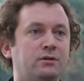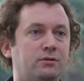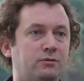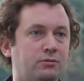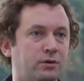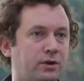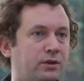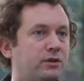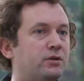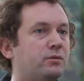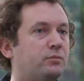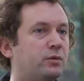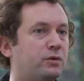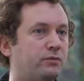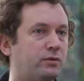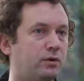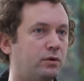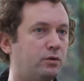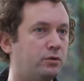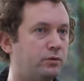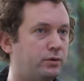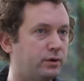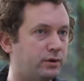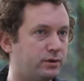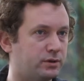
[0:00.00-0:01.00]
rhythm of a
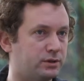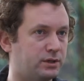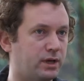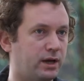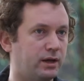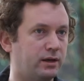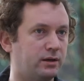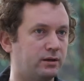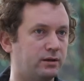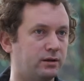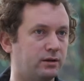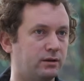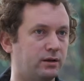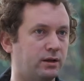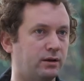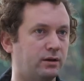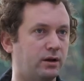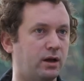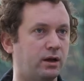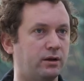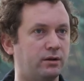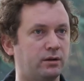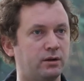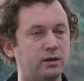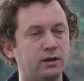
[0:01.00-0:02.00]
lunar cycle,
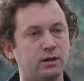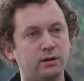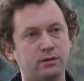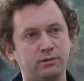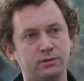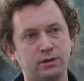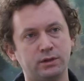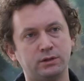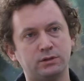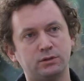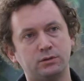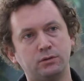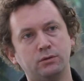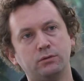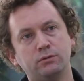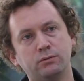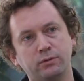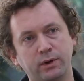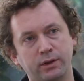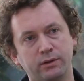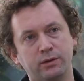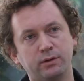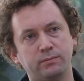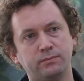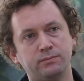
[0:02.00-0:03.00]
and these two
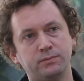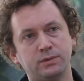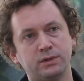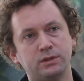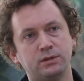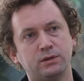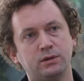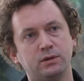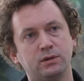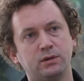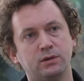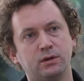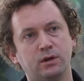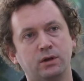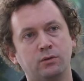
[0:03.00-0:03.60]
rhythms,